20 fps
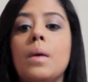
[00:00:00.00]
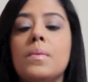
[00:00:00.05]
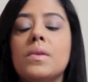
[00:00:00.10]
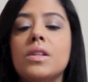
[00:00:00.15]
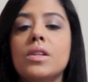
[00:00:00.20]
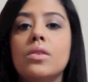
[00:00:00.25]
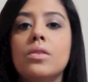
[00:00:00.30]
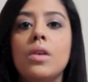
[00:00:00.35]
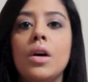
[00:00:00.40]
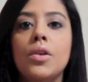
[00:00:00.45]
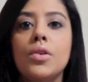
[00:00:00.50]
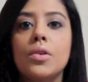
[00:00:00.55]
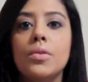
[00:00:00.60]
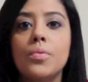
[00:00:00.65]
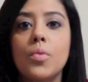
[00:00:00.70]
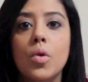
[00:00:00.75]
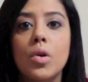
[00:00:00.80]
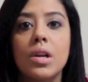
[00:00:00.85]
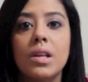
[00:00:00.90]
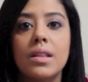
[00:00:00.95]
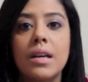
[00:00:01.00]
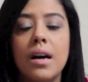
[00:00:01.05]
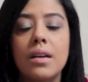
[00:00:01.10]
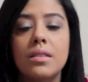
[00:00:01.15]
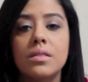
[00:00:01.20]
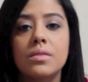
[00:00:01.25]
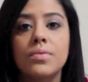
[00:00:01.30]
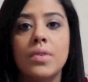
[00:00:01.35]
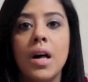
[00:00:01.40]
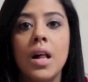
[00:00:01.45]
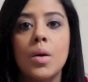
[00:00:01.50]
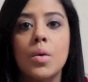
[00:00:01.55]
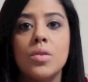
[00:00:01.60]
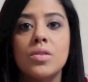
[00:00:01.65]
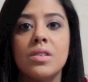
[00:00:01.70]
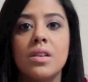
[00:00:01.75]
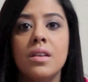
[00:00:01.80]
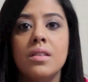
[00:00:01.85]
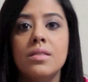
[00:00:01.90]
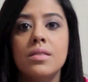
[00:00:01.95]
a little under 40,000
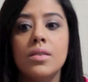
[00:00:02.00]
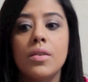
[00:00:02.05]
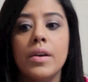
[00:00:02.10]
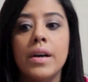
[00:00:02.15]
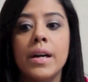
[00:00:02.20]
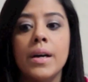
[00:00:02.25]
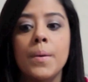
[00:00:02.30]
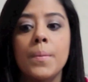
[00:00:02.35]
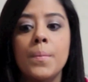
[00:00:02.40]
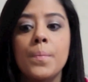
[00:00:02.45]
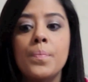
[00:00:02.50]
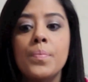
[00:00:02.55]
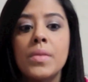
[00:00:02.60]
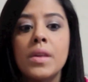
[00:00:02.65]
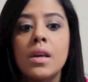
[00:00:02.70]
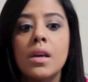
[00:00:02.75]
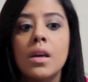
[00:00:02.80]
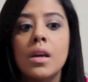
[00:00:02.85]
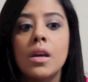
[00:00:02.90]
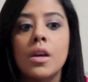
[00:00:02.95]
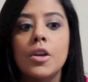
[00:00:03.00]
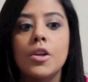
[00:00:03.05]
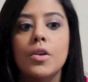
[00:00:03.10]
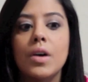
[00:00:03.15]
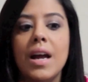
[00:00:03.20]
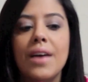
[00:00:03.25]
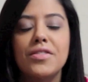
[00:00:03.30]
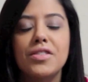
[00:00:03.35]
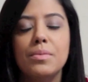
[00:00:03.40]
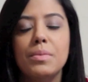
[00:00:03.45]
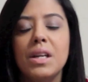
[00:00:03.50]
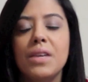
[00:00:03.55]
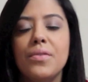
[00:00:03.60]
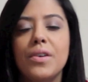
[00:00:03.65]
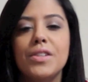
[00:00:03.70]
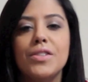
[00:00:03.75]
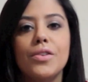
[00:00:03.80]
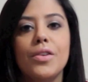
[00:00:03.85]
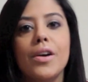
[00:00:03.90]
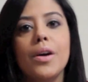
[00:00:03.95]
followers on Instagram. You know, I have so many
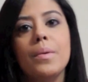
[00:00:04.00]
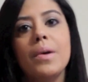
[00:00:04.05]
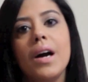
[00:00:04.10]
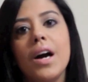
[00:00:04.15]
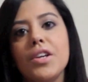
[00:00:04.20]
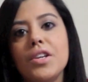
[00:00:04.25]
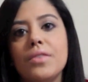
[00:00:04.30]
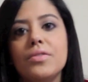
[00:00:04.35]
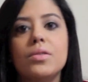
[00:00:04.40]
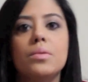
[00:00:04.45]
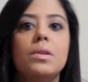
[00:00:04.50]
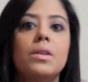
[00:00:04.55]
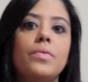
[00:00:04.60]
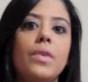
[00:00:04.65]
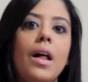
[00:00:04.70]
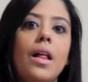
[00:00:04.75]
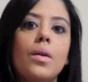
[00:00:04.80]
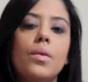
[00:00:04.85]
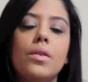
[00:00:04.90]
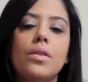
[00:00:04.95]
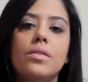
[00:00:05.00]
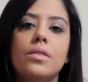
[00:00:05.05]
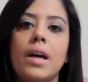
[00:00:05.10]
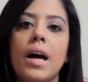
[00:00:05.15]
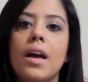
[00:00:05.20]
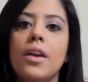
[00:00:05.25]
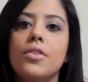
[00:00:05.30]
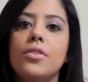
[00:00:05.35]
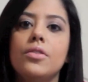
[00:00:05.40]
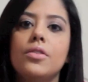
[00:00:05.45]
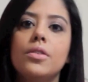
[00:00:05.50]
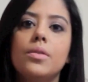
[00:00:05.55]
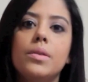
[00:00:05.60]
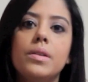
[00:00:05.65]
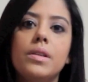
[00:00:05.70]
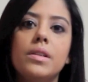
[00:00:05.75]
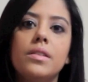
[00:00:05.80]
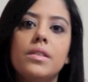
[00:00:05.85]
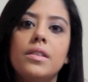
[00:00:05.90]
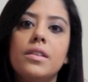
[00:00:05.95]
friends that are like, oh my God, you have so many followers, and how did you
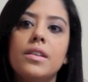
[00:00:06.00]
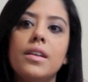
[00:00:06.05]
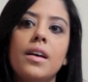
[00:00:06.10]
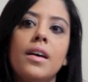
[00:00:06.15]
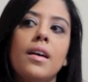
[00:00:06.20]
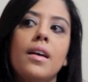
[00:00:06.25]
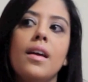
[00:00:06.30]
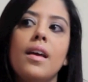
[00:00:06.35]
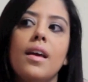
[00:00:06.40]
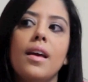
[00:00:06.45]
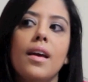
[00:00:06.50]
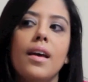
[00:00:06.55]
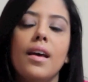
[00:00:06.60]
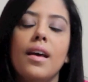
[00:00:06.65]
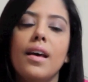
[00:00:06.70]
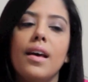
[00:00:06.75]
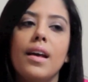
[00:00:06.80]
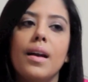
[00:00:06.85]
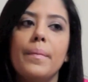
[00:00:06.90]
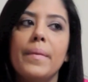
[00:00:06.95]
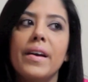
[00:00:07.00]
do it, and da-da-da. And